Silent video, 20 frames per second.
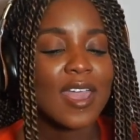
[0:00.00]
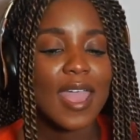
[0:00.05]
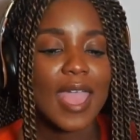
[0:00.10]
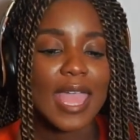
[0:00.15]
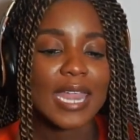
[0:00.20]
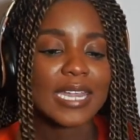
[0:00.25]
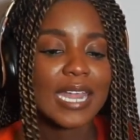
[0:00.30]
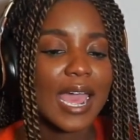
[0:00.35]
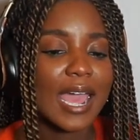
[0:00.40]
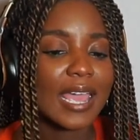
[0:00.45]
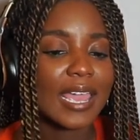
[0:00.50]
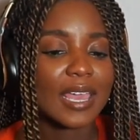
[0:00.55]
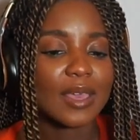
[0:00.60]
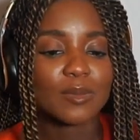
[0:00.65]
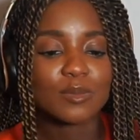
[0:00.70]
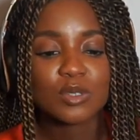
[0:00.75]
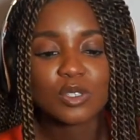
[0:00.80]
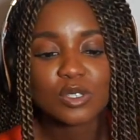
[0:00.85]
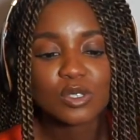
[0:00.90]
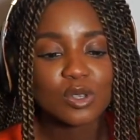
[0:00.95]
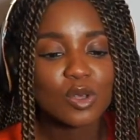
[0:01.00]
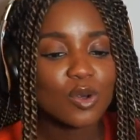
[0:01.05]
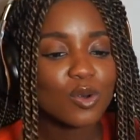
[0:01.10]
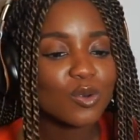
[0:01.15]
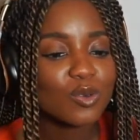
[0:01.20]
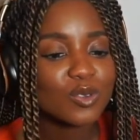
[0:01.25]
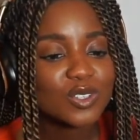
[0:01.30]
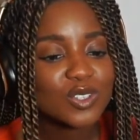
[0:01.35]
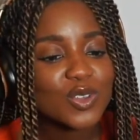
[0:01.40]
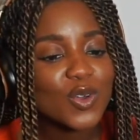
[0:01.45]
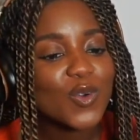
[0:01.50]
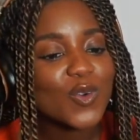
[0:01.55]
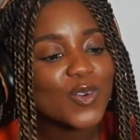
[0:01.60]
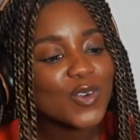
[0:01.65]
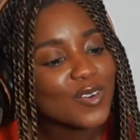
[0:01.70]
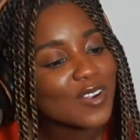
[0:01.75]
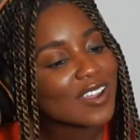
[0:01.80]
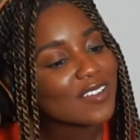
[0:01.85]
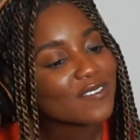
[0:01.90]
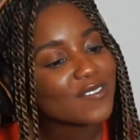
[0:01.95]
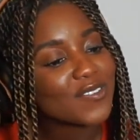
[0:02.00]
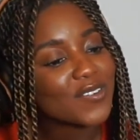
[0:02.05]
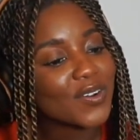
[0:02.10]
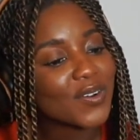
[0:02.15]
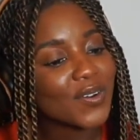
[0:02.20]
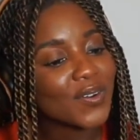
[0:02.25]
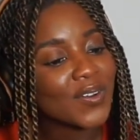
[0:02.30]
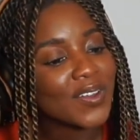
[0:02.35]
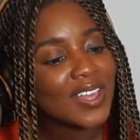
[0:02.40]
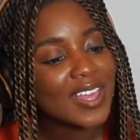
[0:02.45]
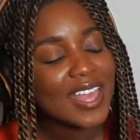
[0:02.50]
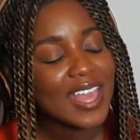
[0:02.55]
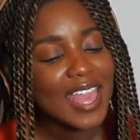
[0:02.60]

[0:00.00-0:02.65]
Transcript: And I am so, so grateful.